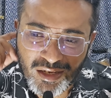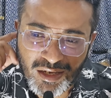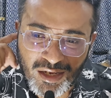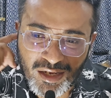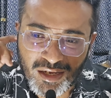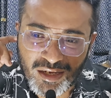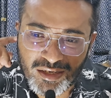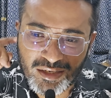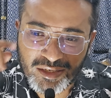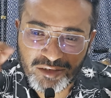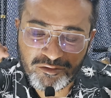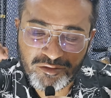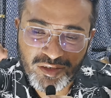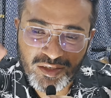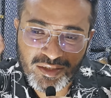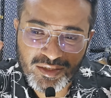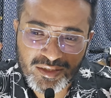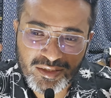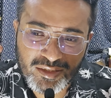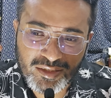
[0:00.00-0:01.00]
and
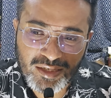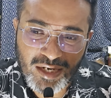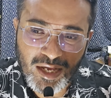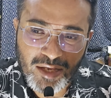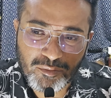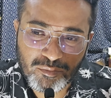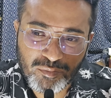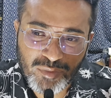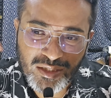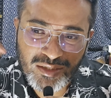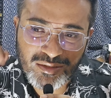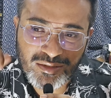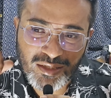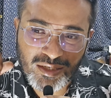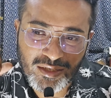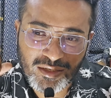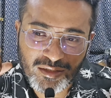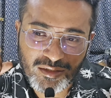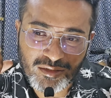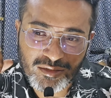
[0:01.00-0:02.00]
different type means
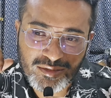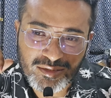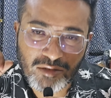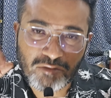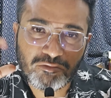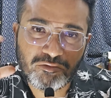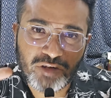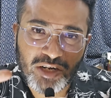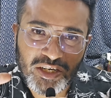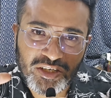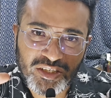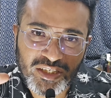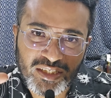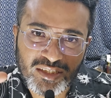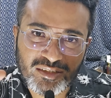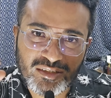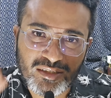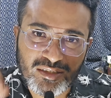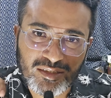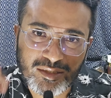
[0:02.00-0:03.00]
like some
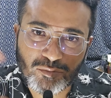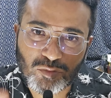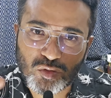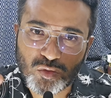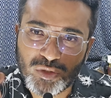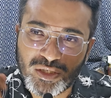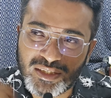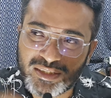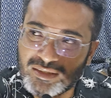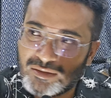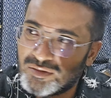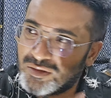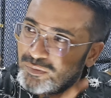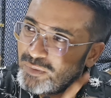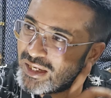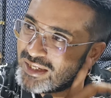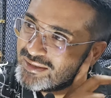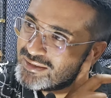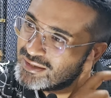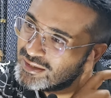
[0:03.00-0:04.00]
freshies, some sweet, some
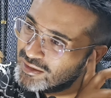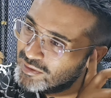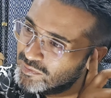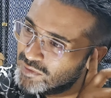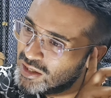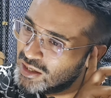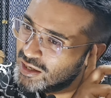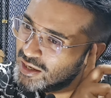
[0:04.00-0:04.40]
spicy,